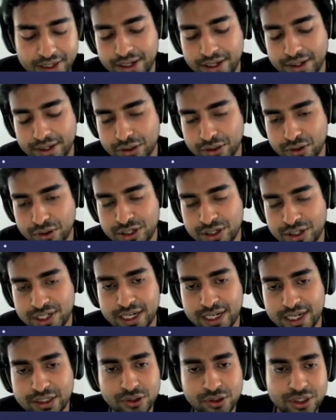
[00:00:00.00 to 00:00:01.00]
contracts
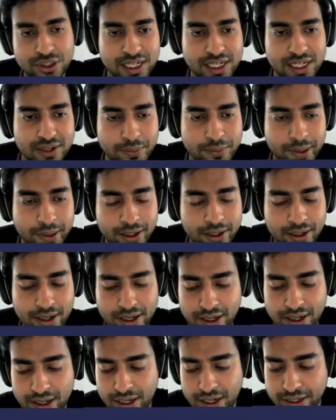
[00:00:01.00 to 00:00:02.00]
to see where
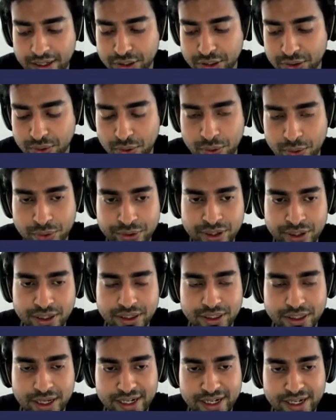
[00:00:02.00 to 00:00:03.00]
you own
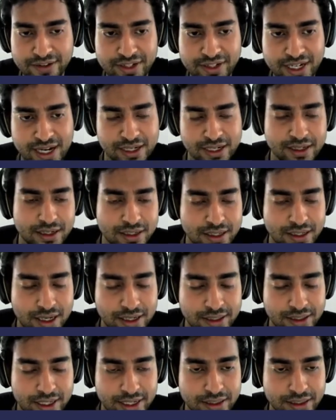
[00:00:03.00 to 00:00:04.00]
the NFT at,
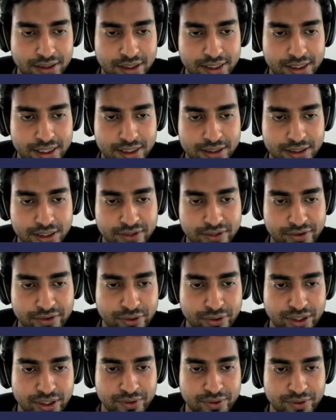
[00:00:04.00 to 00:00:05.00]
unlike the ERC
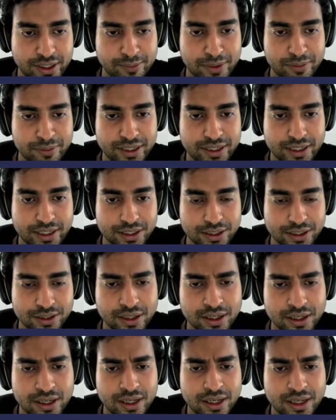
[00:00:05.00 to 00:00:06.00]
721 implementation.
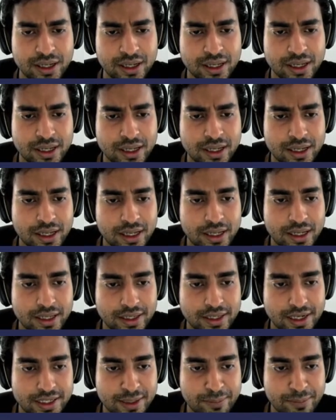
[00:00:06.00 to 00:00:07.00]

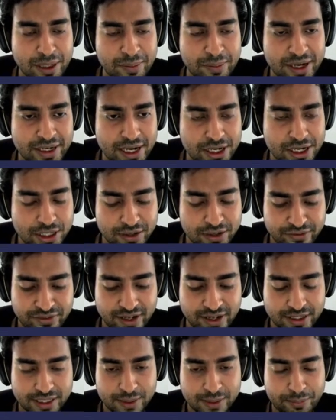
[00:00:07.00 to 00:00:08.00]
There is implementation
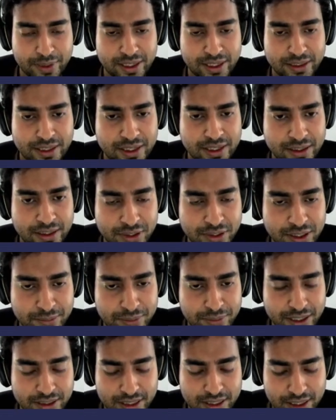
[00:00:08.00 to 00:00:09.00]
flexibility, which
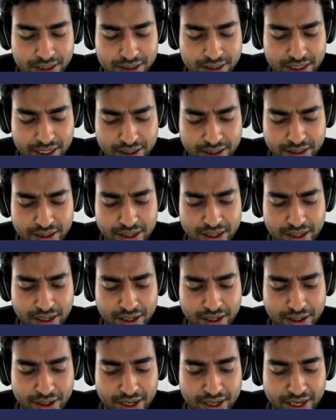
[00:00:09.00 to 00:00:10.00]
implies there is that
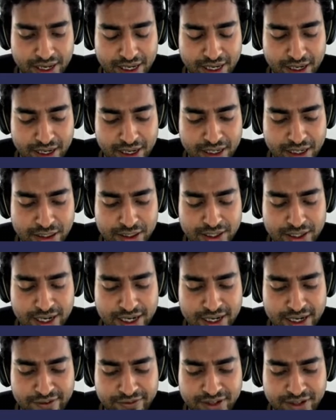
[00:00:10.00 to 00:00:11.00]
inter
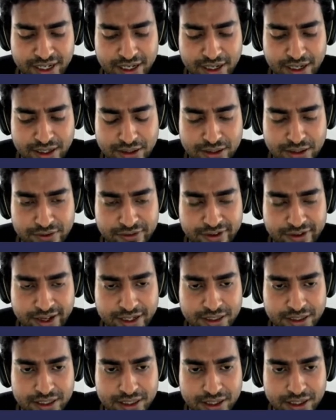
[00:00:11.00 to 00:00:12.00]
NFT interface